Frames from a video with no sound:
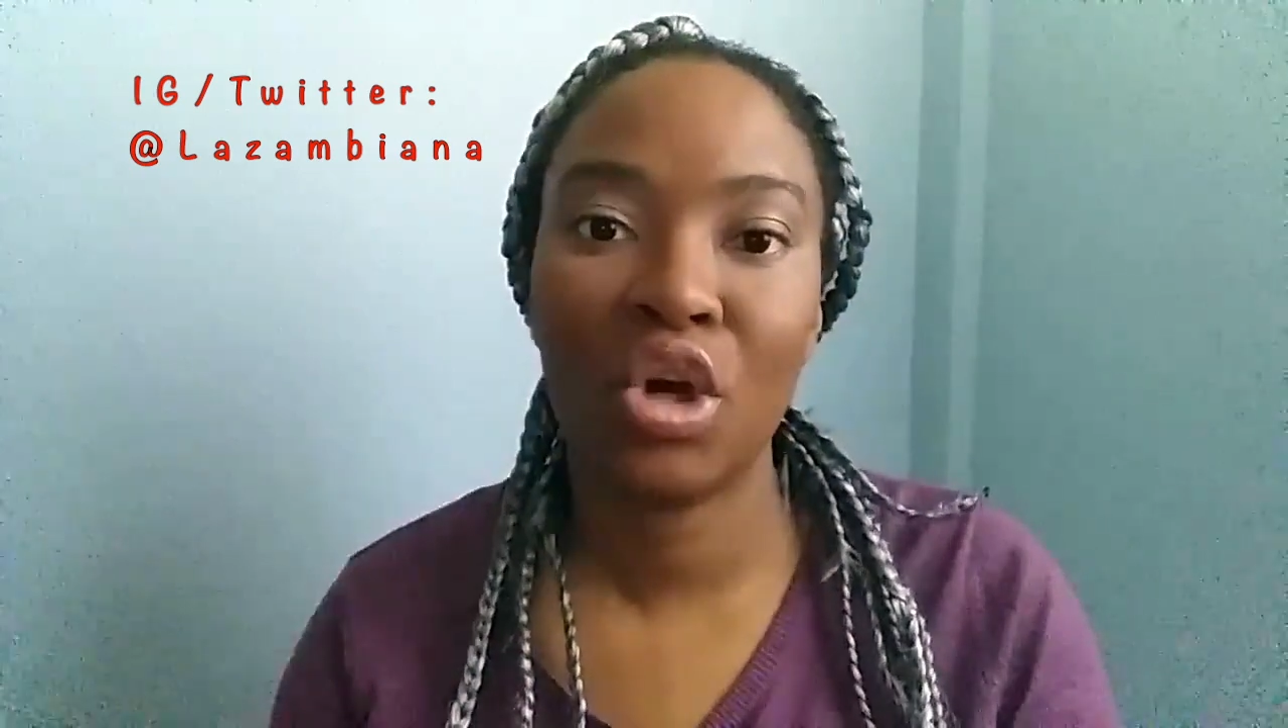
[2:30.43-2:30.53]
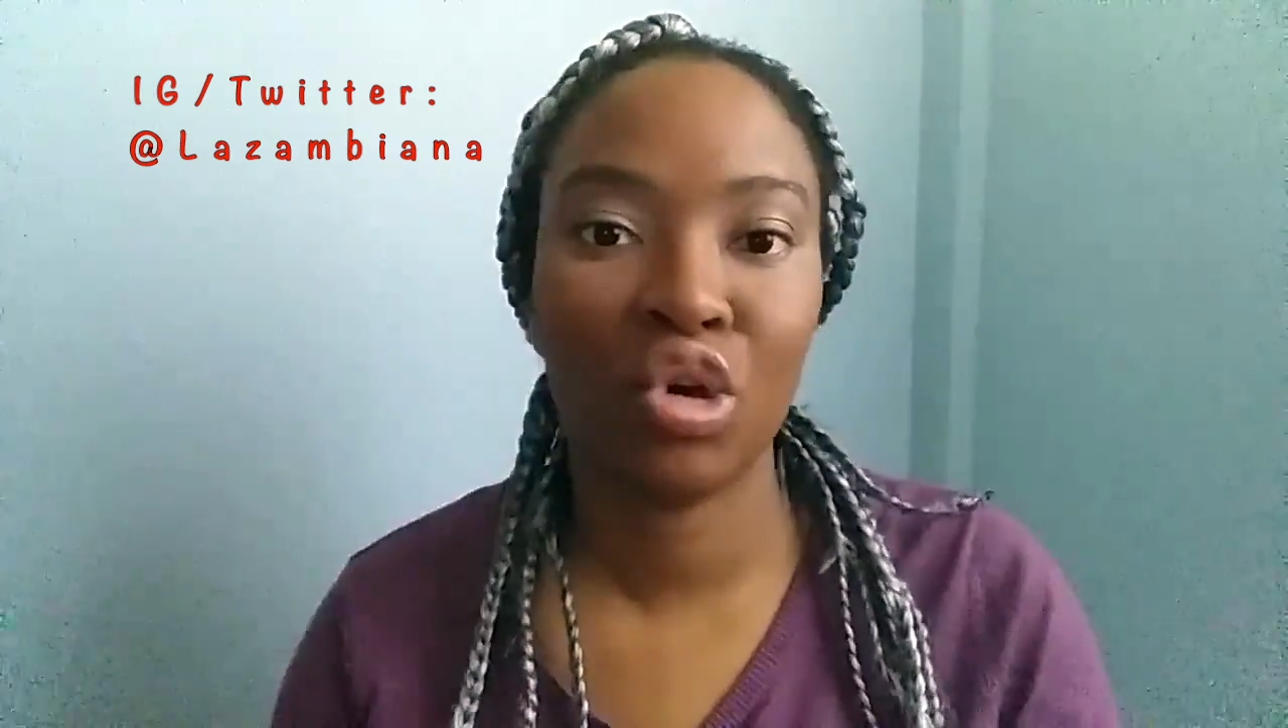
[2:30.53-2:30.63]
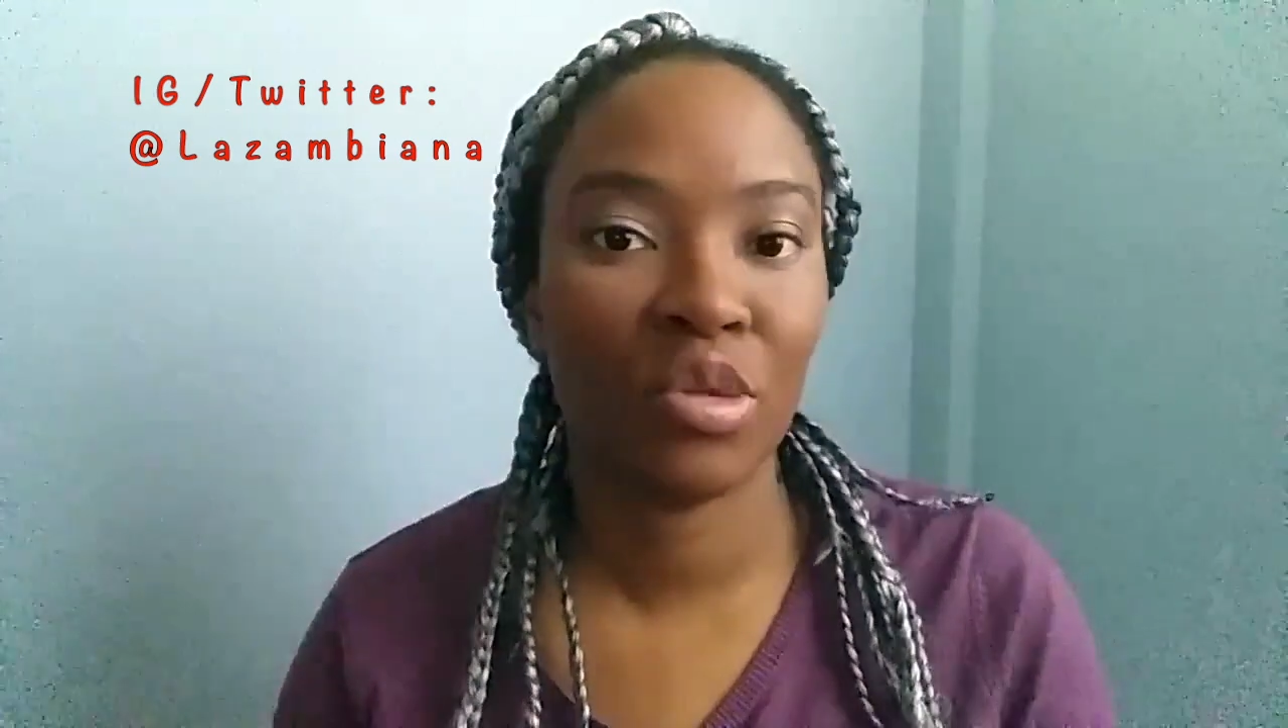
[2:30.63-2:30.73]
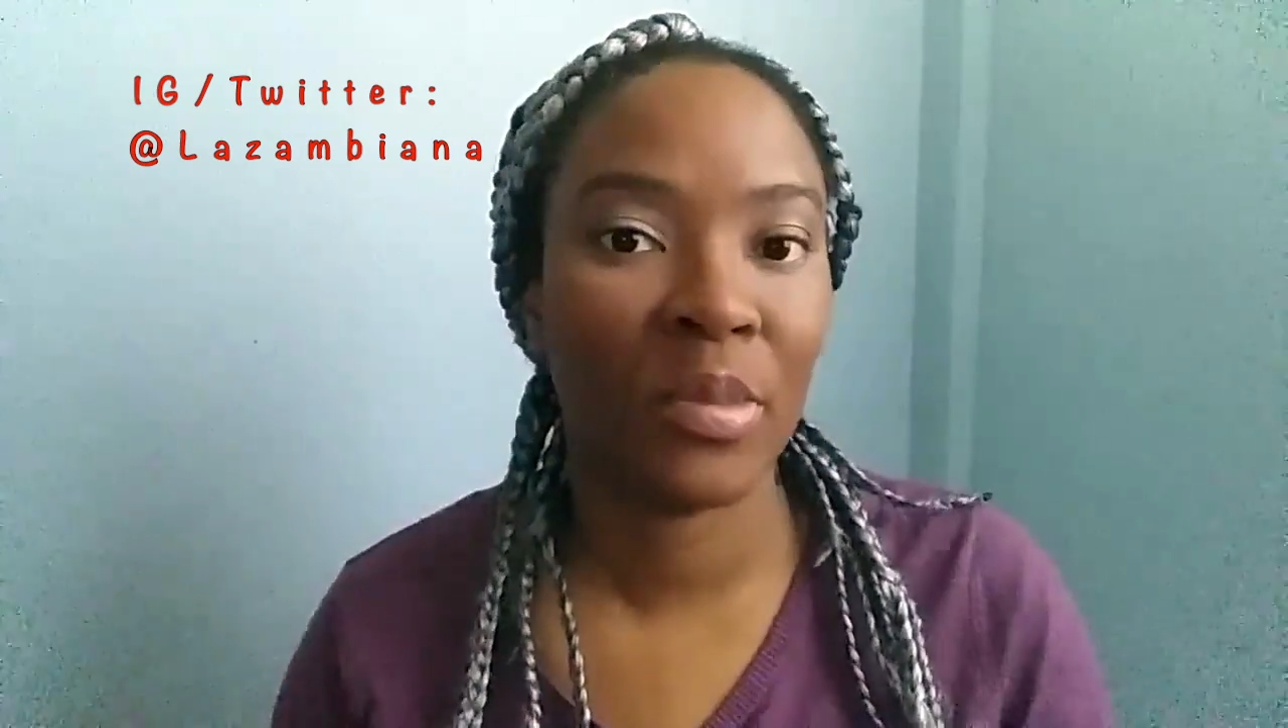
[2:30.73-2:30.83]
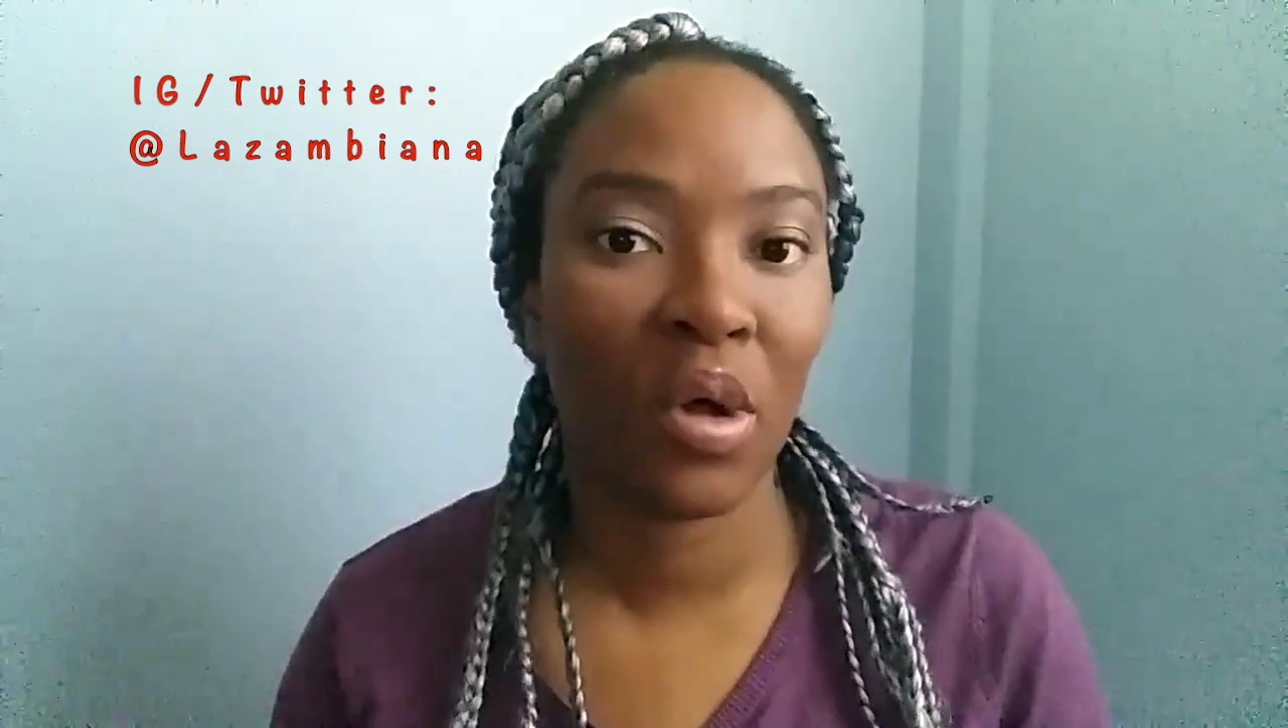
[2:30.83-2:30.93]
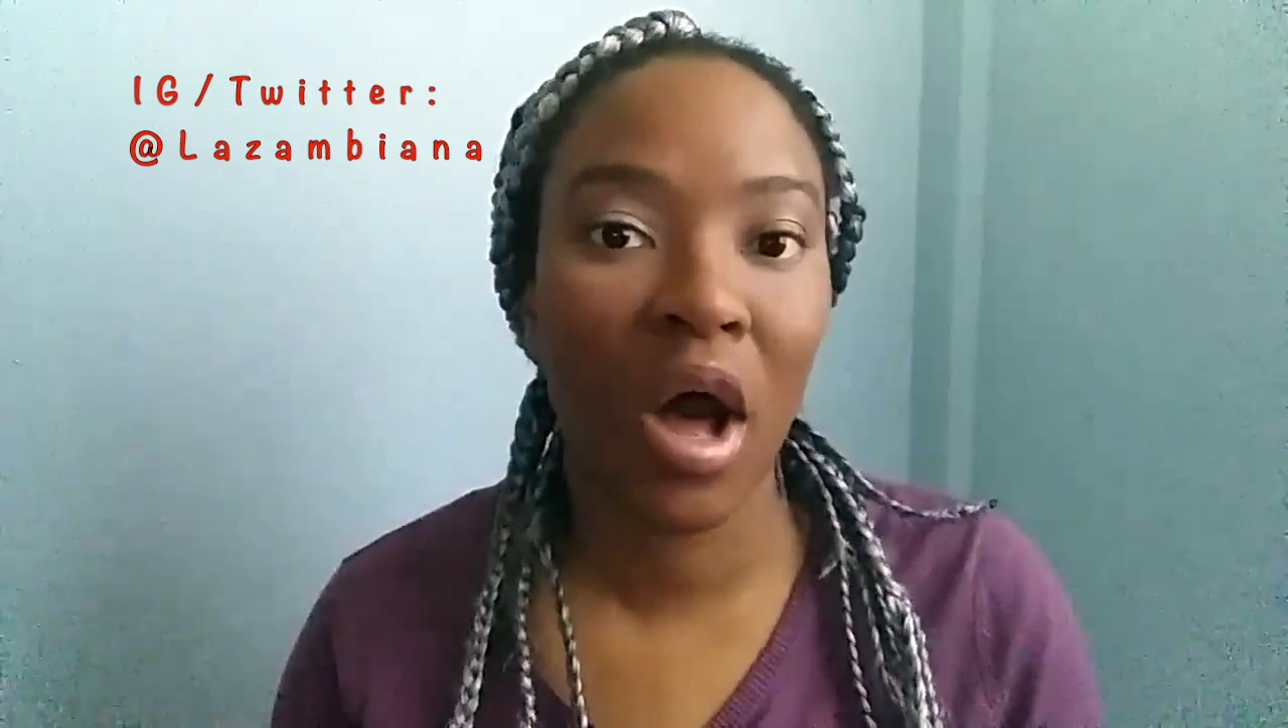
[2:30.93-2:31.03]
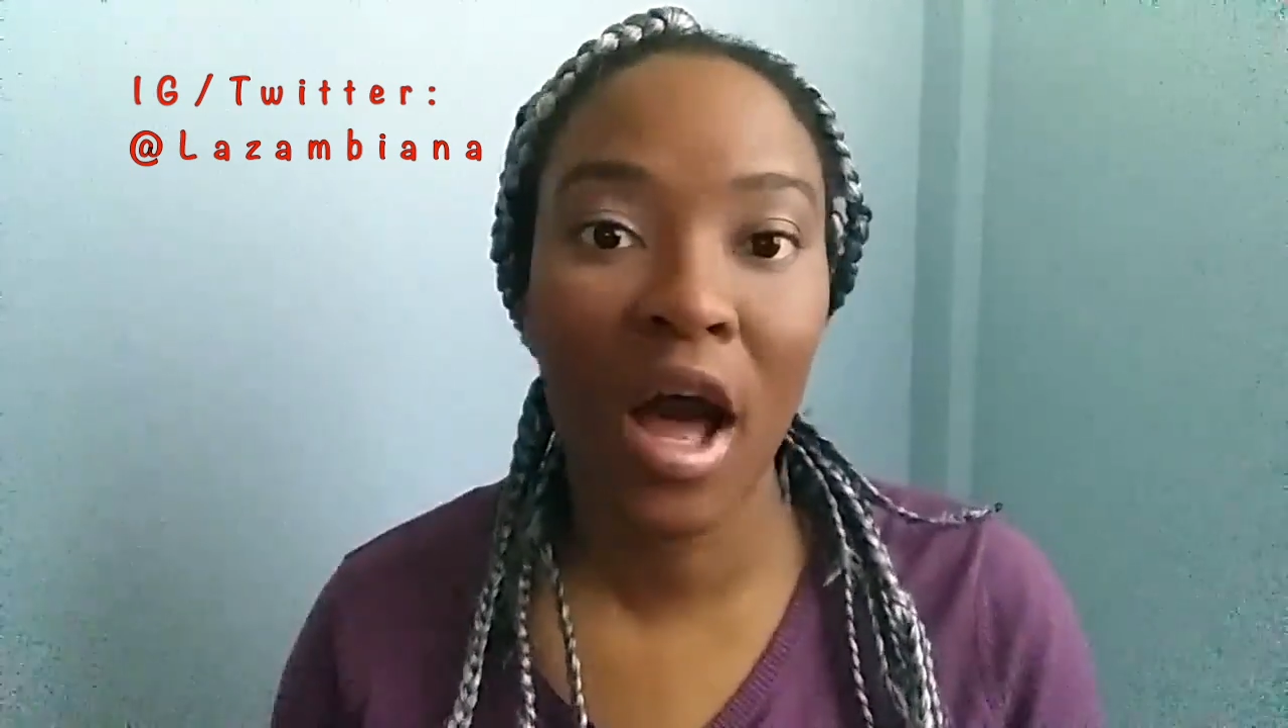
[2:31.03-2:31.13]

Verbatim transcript: gospel